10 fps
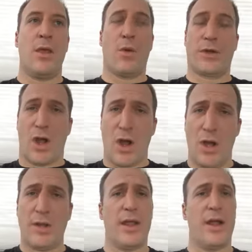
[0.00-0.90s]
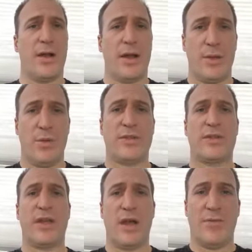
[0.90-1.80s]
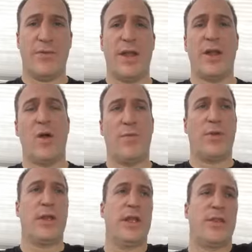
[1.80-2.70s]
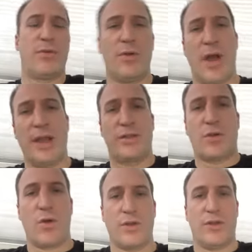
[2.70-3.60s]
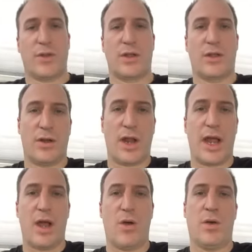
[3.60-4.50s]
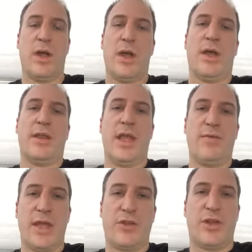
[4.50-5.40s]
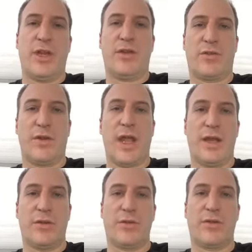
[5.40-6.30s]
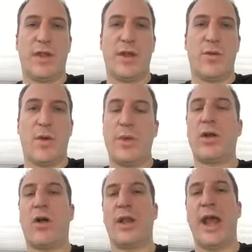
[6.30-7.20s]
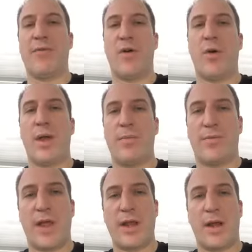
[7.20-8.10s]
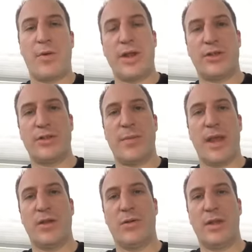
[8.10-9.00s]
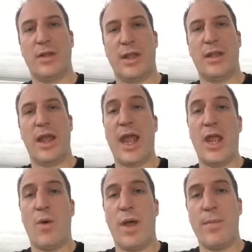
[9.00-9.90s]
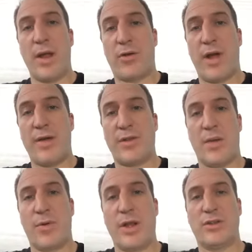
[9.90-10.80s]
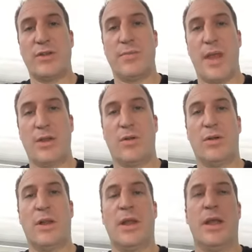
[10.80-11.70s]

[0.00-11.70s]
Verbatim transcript: Worked hard there. It was tough. And hopefully, through Heide's course, you can learn how the aviation industry handles their what we call an FOM, Flight Operations Manual, and then the AOM, Aircraft Operations Manual.